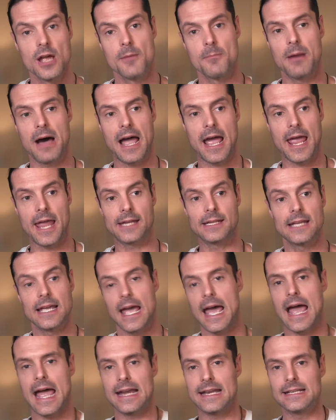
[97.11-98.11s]
by
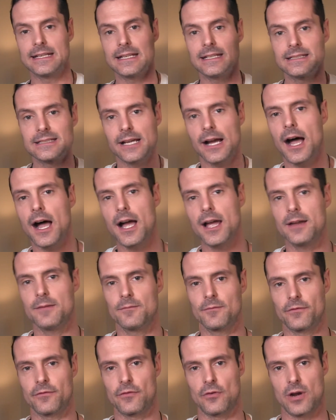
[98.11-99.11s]
adding a
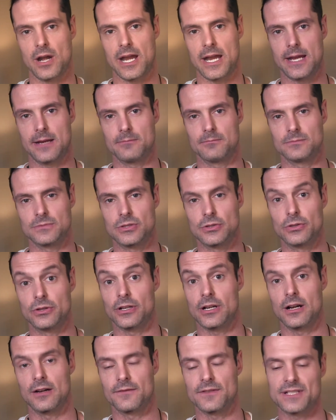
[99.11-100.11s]
time frame to the
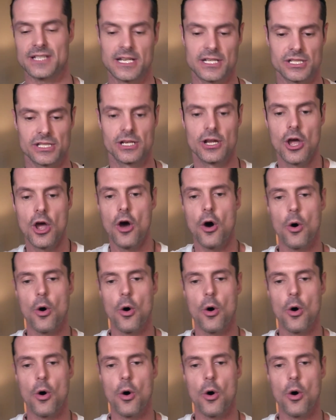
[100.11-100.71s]
conversation